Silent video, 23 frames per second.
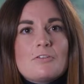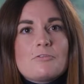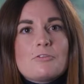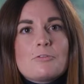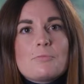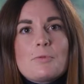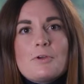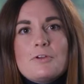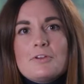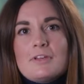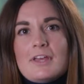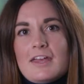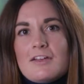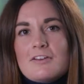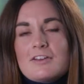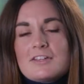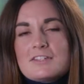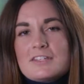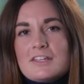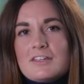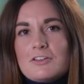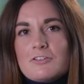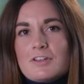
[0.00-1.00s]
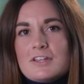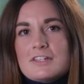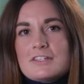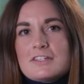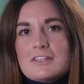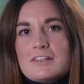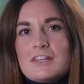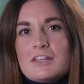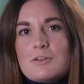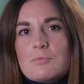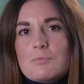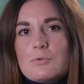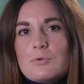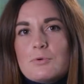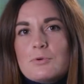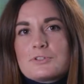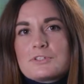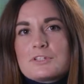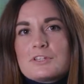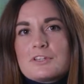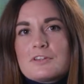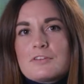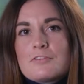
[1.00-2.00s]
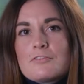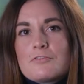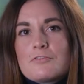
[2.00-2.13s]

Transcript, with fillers: Remote care is increasingly important